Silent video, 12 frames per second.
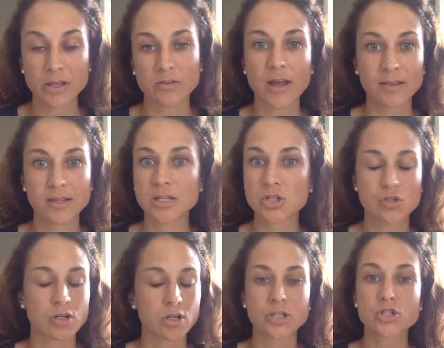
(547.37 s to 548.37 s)
you're at in the
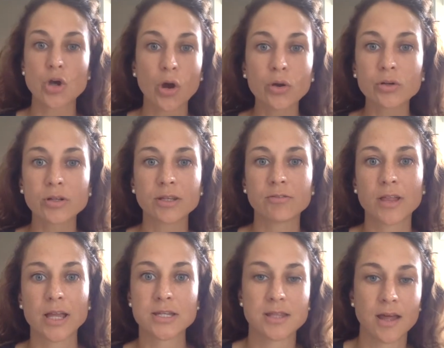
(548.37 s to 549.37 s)
industry, and I totally
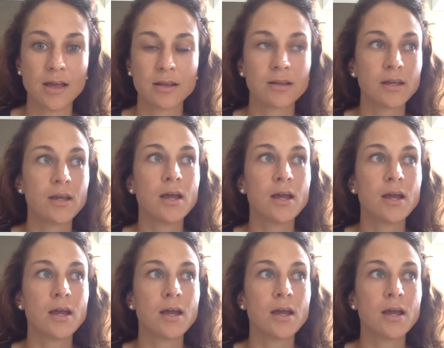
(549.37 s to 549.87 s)
relate to that,